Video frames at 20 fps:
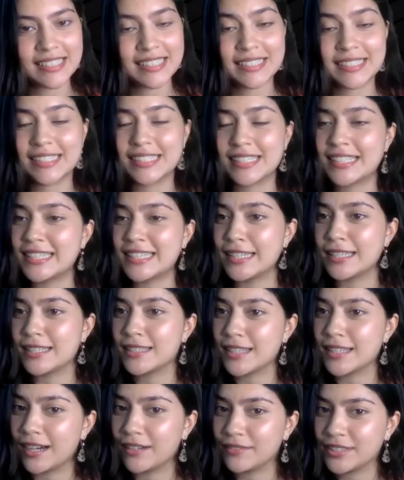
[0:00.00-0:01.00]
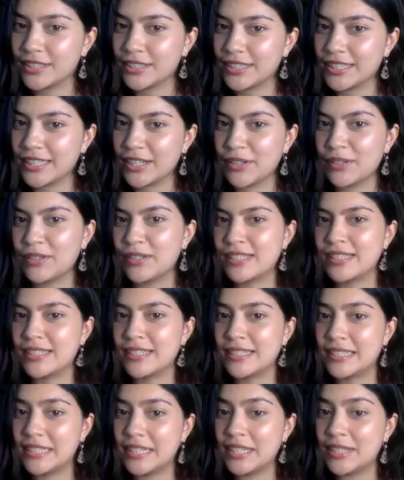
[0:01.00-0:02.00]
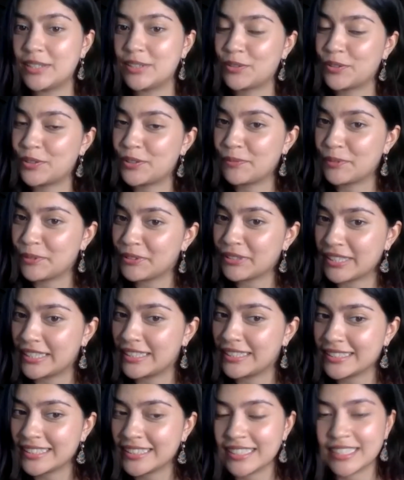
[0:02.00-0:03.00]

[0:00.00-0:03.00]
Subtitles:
Is it C, Savitri? Or is it D, Joymoti?